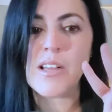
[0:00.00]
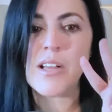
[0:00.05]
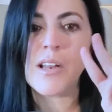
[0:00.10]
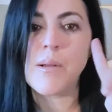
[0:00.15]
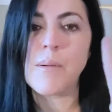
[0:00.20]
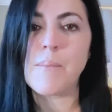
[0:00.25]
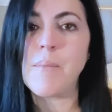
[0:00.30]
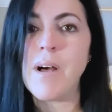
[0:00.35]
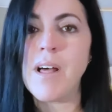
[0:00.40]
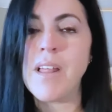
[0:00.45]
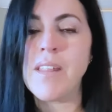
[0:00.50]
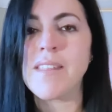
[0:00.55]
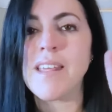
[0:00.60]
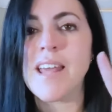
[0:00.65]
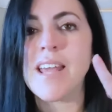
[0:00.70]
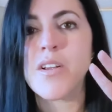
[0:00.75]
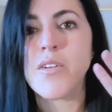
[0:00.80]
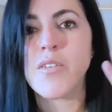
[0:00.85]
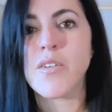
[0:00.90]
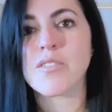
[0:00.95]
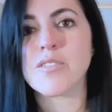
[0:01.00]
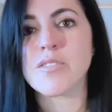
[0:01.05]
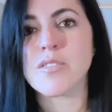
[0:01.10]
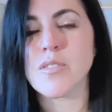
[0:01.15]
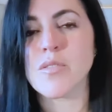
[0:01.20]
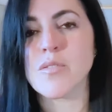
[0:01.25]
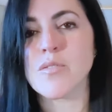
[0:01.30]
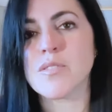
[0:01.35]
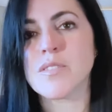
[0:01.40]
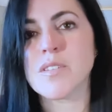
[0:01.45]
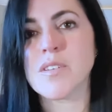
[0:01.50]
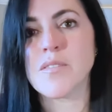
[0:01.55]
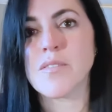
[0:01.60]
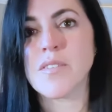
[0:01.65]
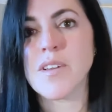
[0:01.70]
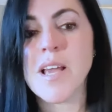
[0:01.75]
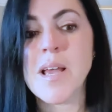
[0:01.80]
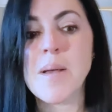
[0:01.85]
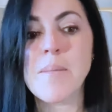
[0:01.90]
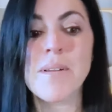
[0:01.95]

a month and you're exclusive.